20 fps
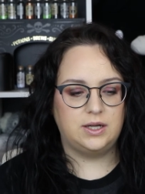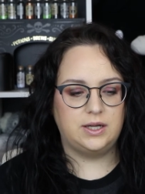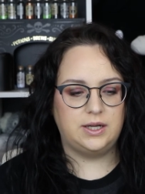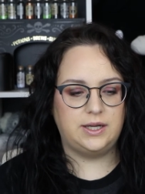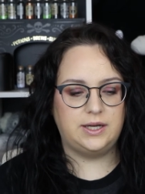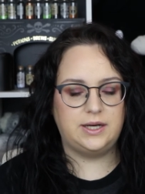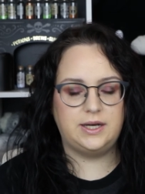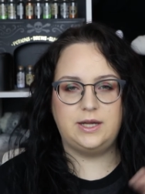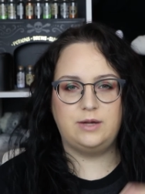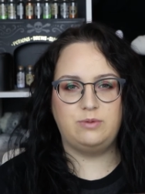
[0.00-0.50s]

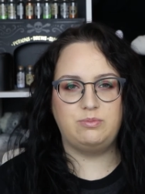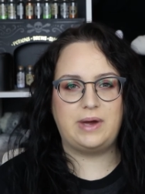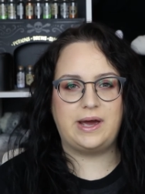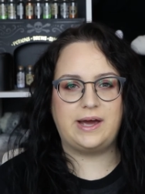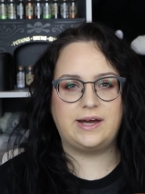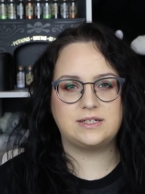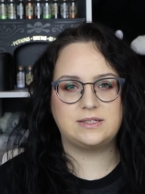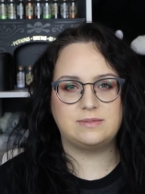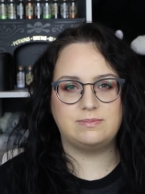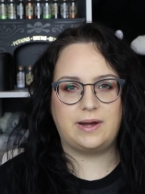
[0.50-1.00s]
it
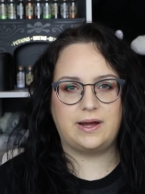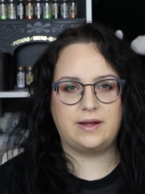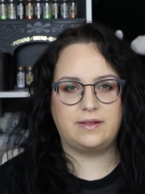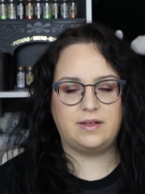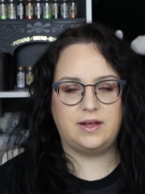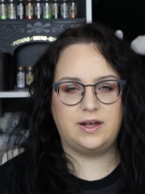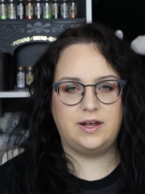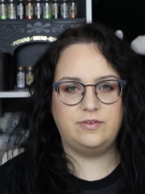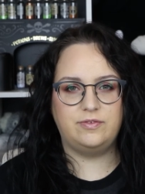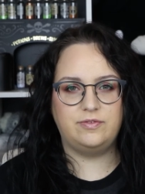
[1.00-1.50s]
impacts my
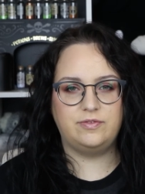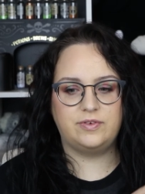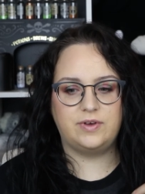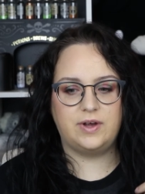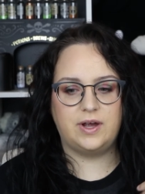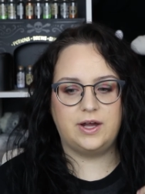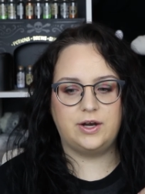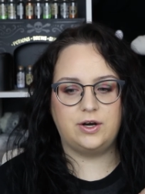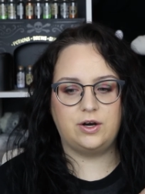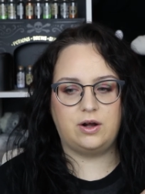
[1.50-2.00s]
life
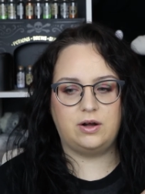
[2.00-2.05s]
and